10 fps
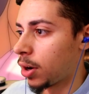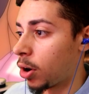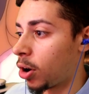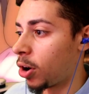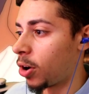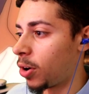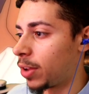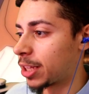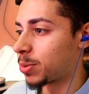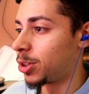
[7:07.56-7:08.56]
Oh,
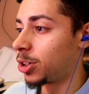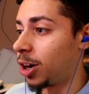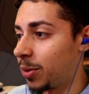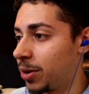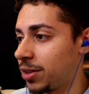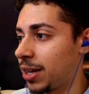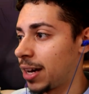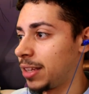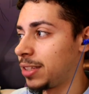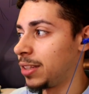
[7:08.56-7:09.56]
that's what they're going with.
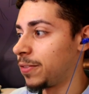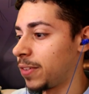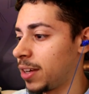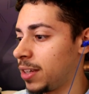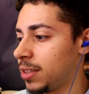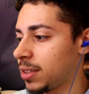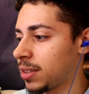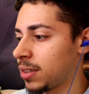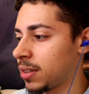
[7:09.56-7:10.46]
Yeah, they see the face.